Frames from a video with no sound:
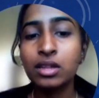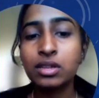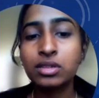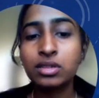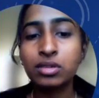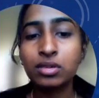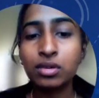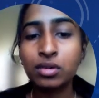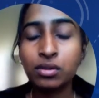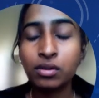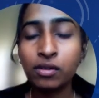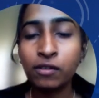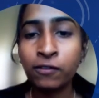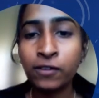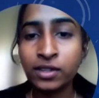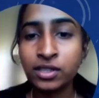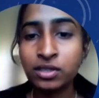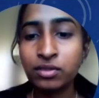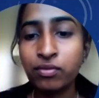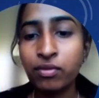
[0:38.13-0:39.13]
So
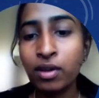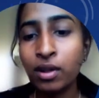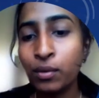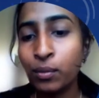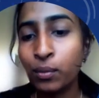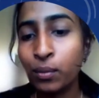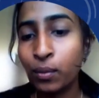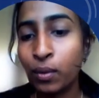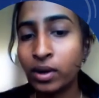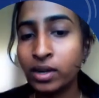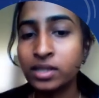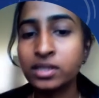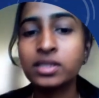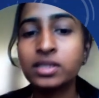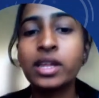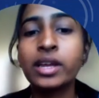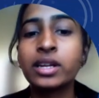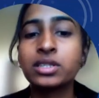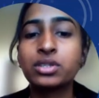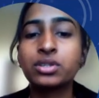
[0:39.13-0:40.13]
first of all, what
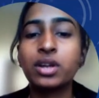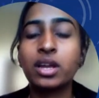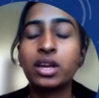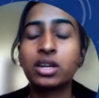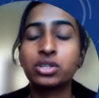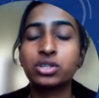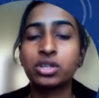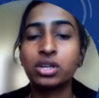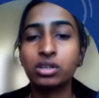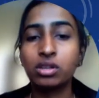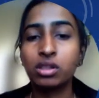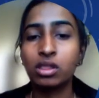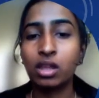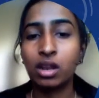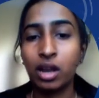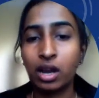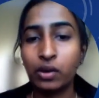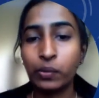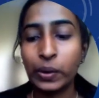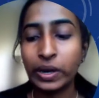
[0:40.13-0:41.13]
is the introduction to
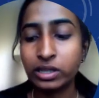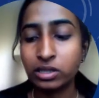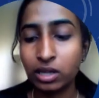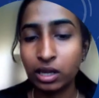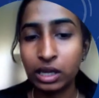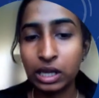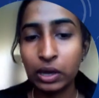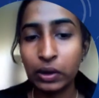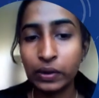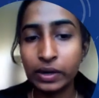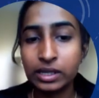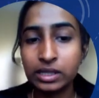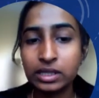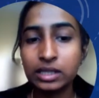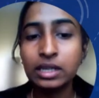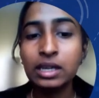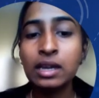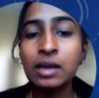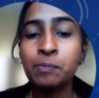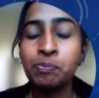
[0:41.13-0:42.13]
the network
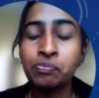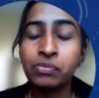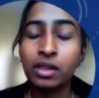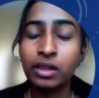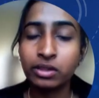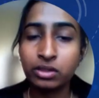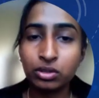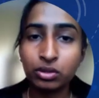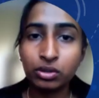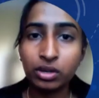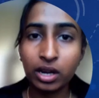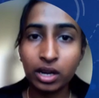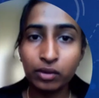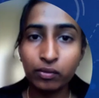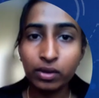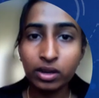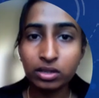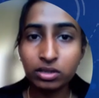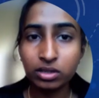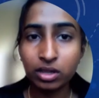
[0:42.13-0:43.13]
security? So
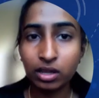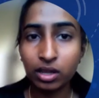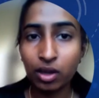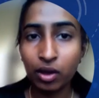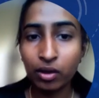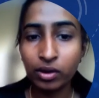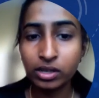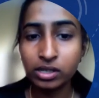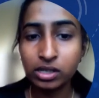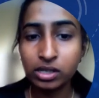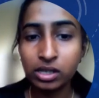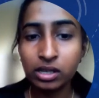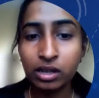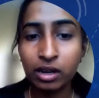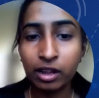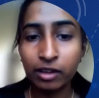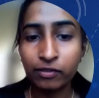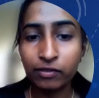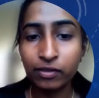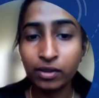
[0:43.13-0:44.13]
network
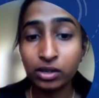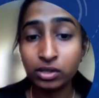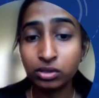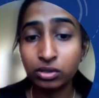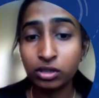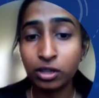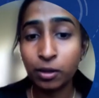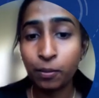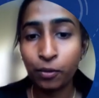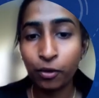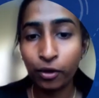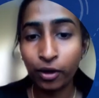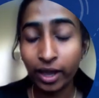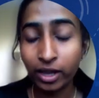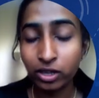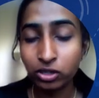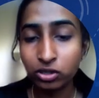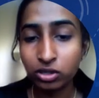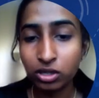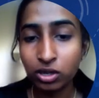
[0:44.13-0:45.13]
security refers to the
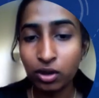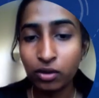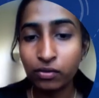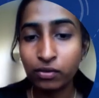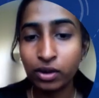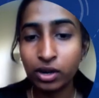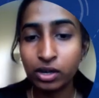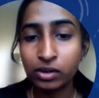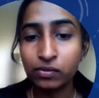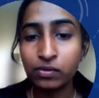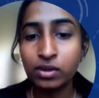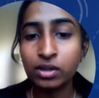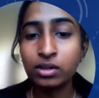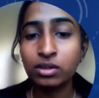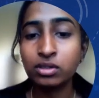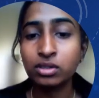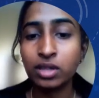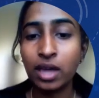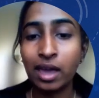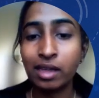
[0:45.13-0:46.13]
protection of
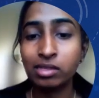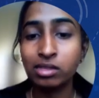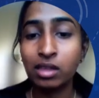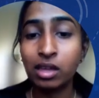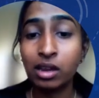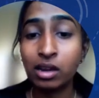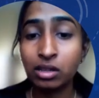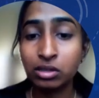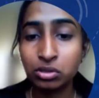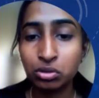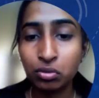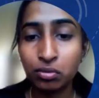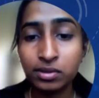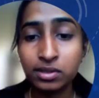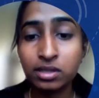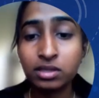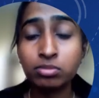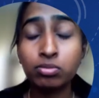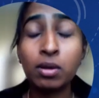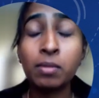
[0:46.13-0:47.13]
networks and their
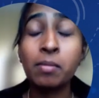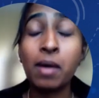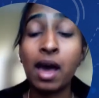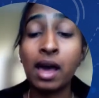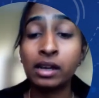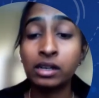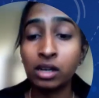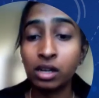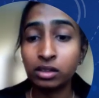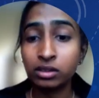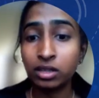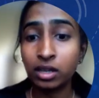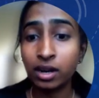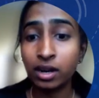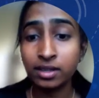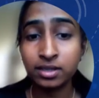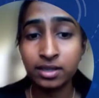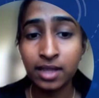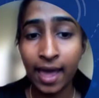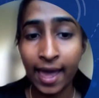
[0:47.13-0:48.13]
resources from
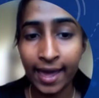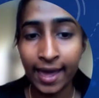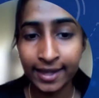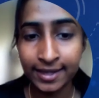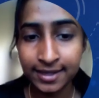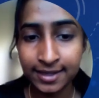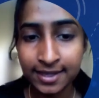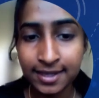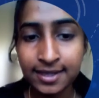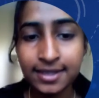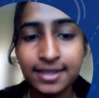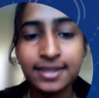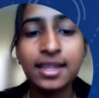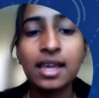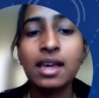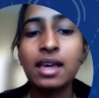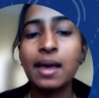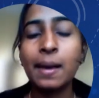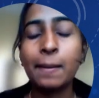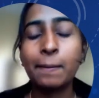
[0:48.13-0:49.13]
unauthorized
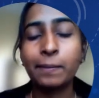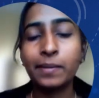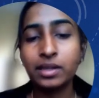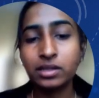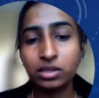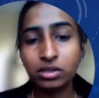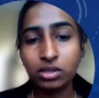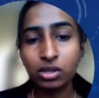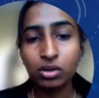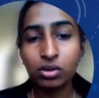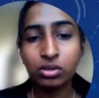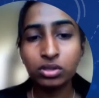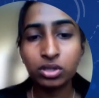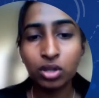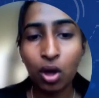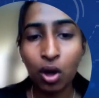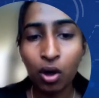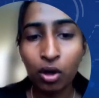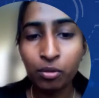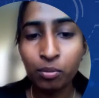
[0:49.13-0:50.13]
access,
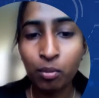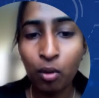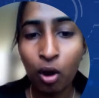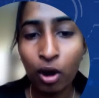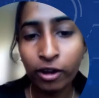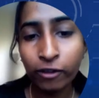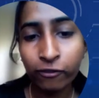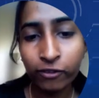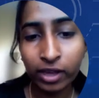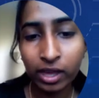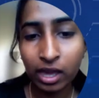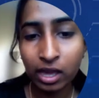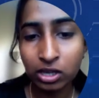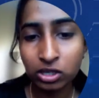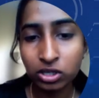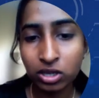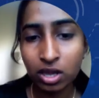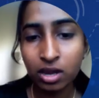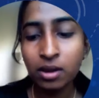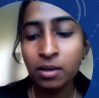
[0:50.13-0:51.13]
misuse or
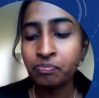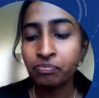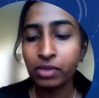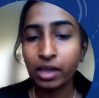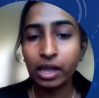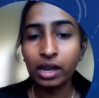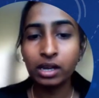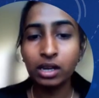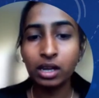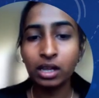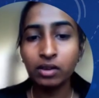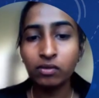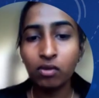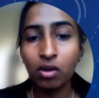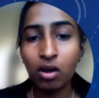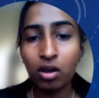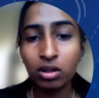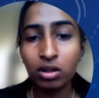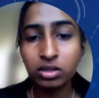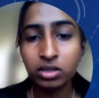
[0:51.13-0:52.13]
modification. It
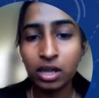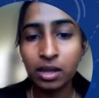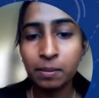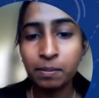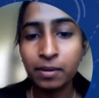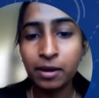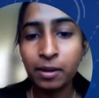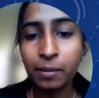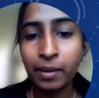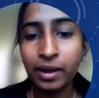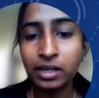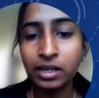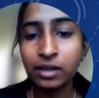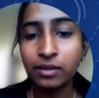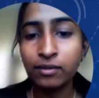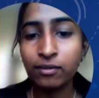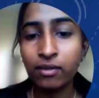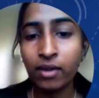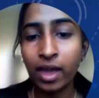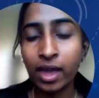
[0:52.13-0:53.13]
involves
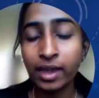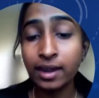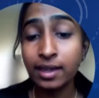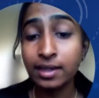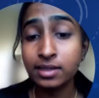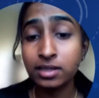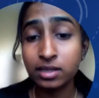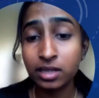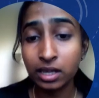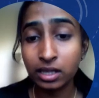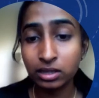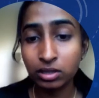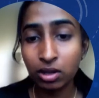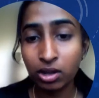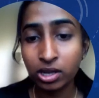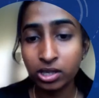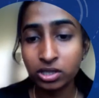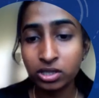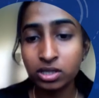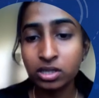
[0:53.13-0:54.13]
implementing various
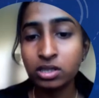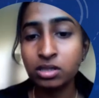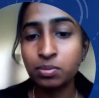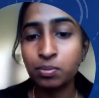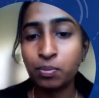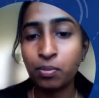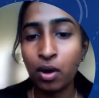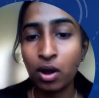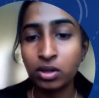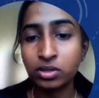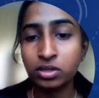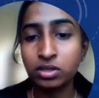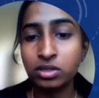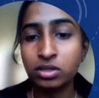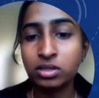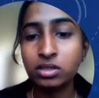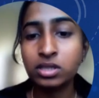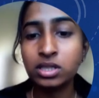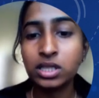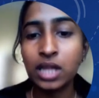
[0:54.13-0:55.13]
technologies,
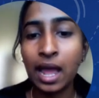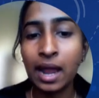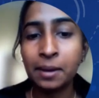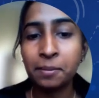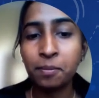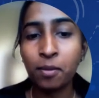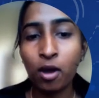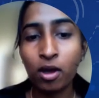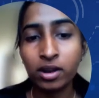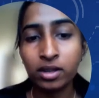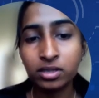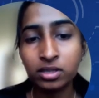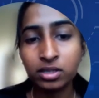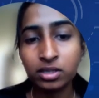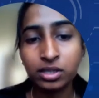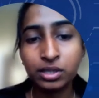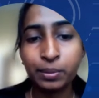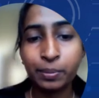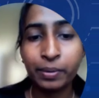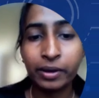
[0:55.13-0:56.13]
processes and
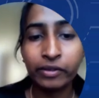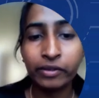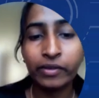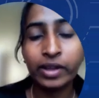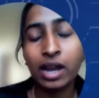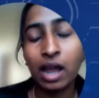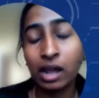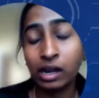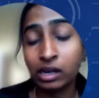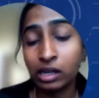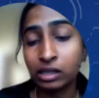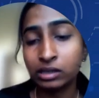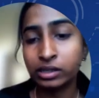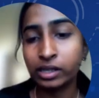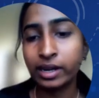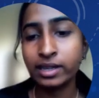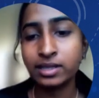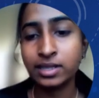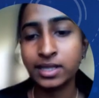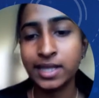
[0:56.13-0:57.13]
policies to prevent
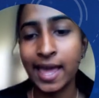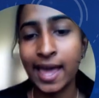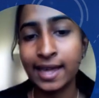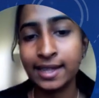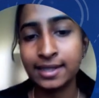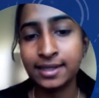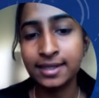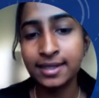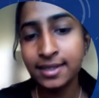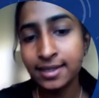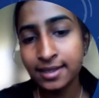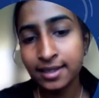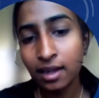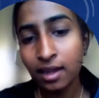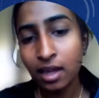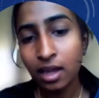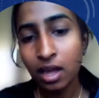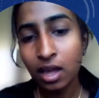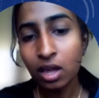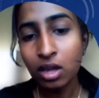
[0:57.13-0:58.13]
unauthorized access.
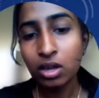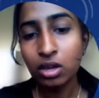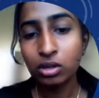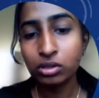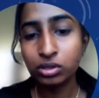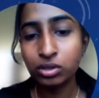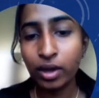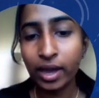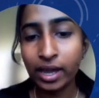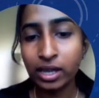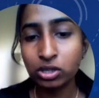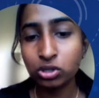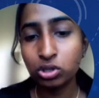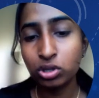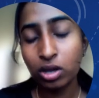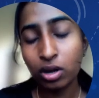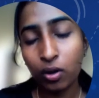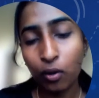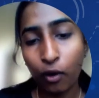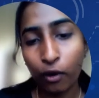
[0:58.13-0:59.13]
So
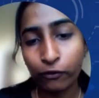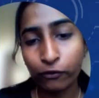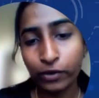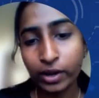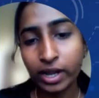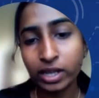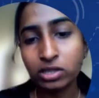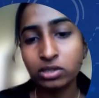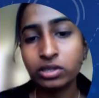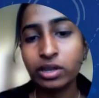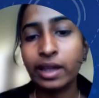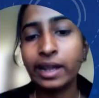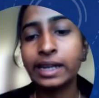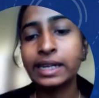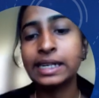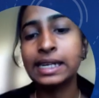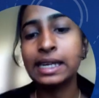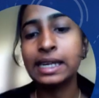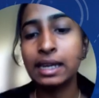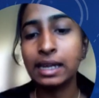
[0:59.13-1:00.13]
ensure
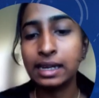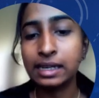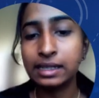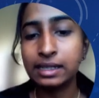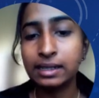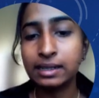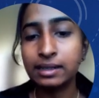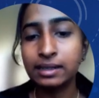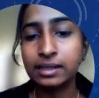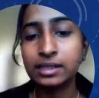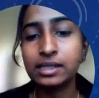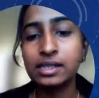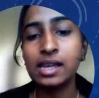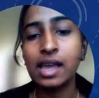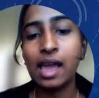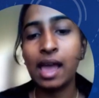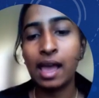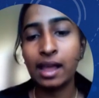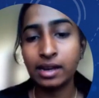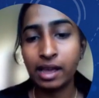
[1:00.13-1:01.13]
confidentiality,
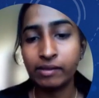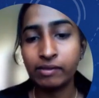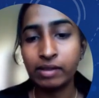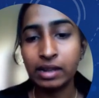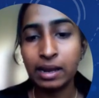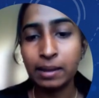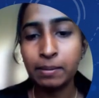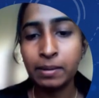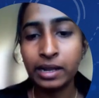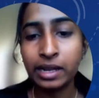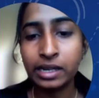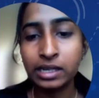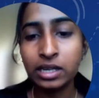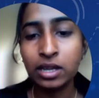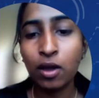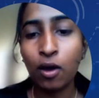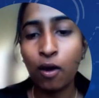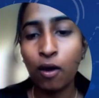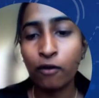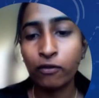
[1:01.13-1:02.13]
integrity and
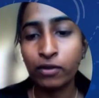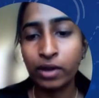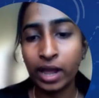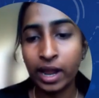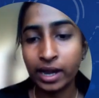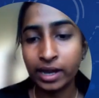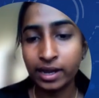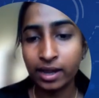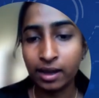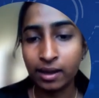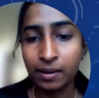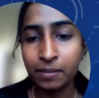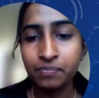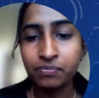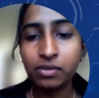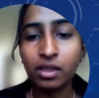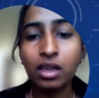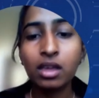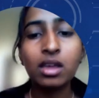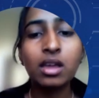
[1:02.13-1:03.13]
availability of
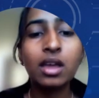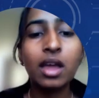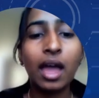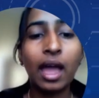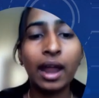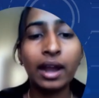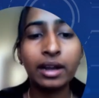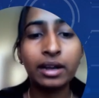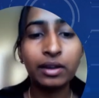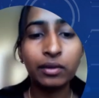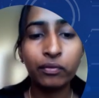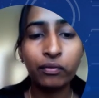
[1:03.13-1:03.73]
data and